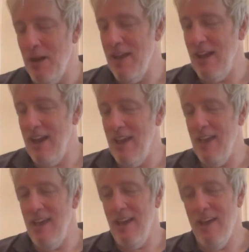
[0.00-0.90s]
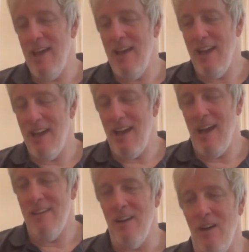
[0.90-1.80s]
I've
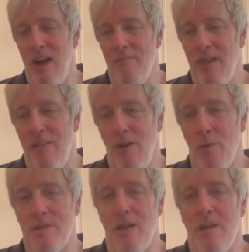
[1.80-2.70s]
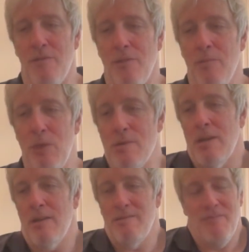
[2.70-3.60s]
always done it for the
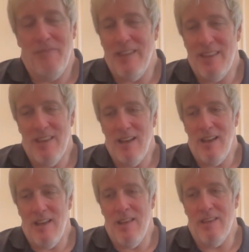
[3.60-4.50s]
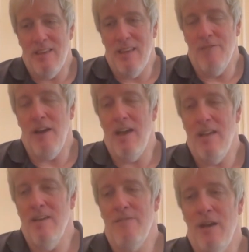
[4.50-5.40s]
music. If
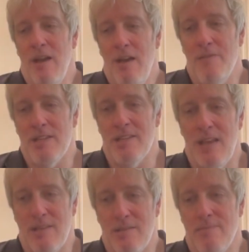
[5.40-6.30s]
I have success,